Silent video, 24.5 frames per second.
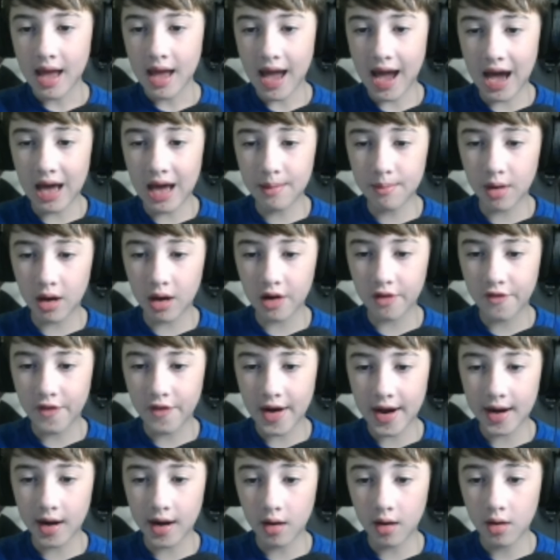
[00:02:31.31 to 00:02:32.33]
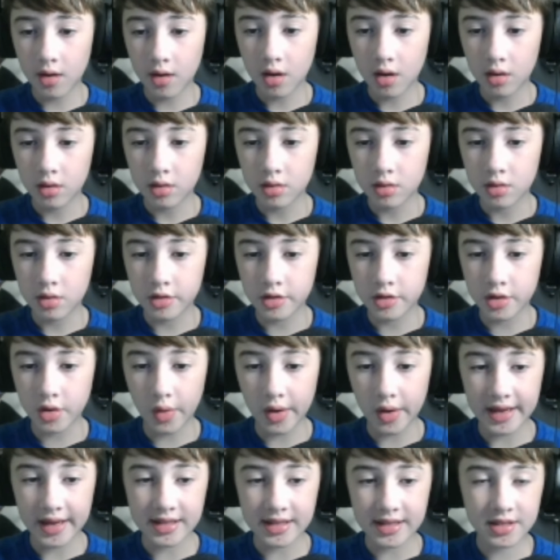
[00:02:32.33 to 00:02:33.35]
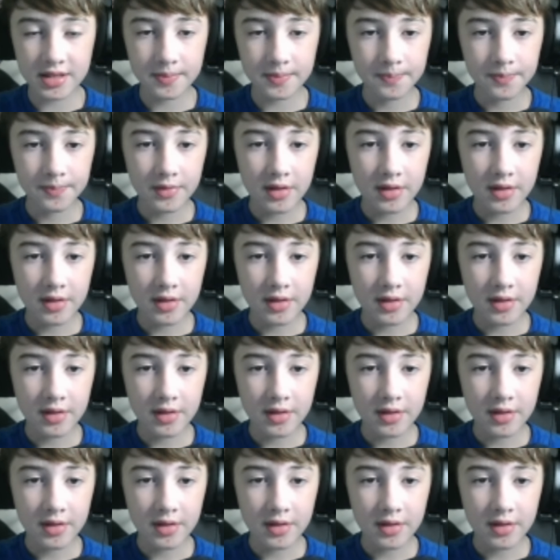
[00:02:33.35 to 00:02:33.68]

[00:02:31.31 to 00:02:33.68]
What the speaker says: add modifier, noise.